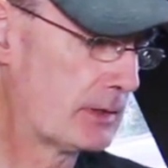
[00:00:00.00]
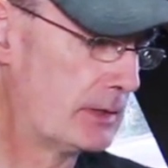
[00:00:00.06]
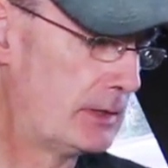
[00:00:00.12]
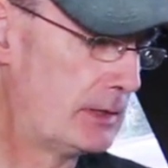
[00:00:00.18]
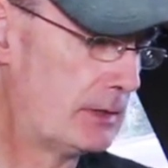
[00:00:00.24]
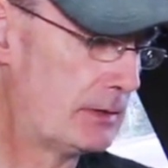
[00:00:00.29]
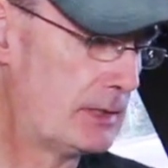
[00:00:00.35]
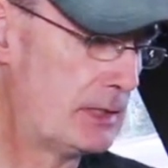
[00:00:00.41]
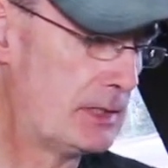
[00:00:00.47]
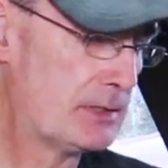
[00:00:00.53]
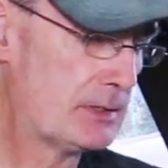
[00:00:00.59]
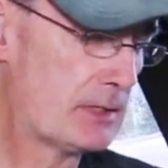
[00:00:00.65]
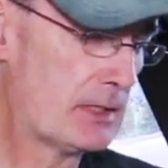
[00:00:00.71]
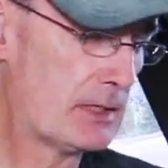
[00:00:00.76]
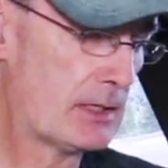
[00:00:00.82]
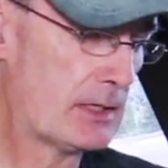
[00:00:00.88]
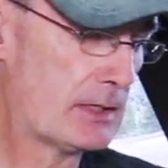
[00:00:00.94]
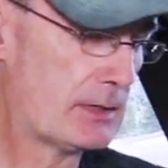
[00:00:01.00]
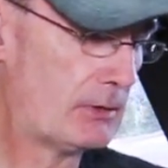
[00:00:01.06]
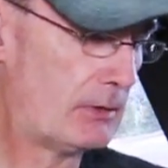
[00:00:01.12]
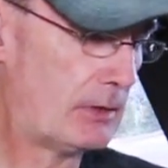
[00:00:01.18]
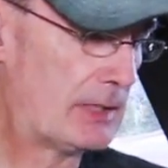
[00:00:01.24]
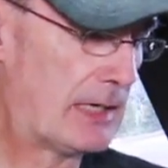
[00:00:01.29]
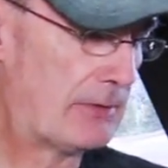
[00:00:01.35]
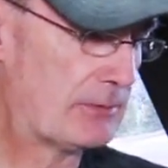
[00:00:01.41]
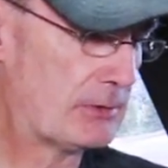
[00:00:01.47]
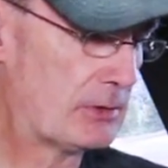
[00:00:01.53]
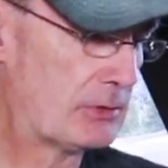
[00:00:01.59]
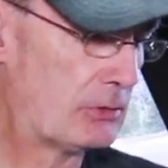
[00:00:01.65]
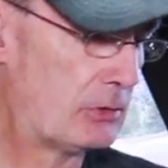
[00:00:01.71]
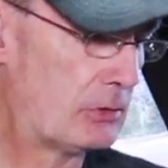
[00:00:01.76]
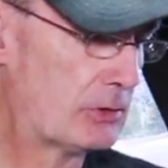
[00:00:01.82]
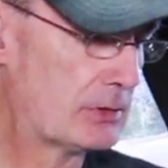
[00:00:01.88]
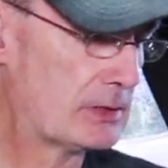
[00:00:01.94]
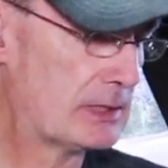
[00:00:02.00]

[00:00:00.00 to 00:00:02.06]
These are not an afterthought.